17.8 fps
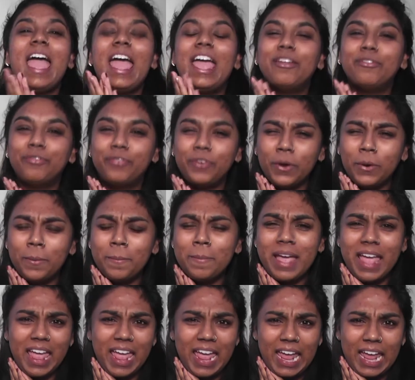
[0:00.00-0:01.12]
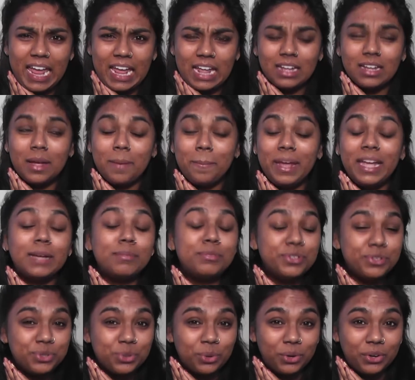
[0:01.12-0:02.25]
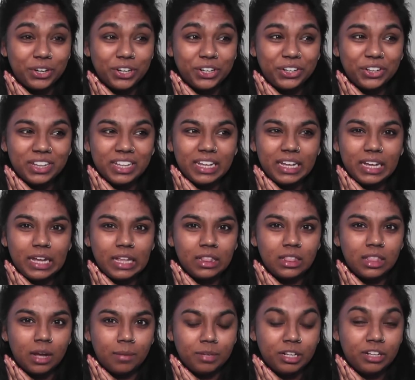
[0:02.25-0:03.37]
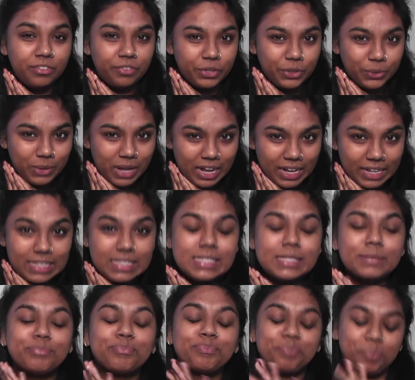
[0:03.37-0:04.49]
and film a makeup tutorial in Tamil for you guys.